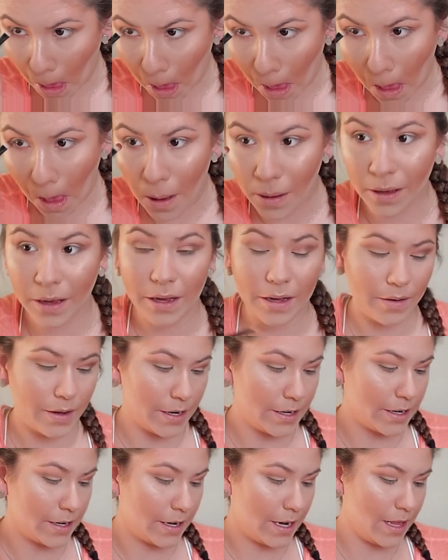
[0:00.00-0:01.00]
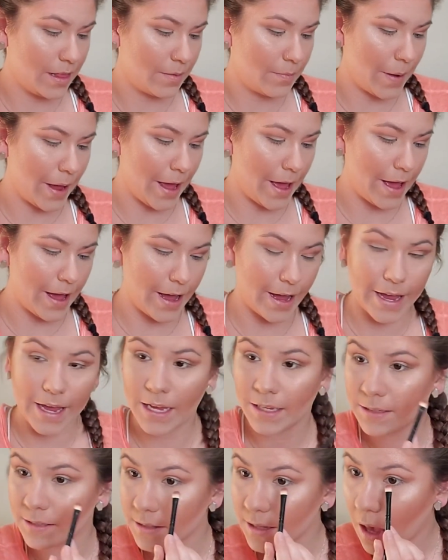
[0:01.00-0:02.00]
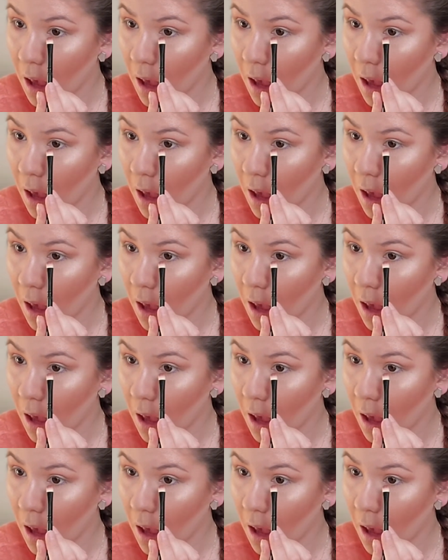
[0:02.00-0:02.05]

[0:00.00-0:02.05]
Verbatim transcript: And go underneath my eyes.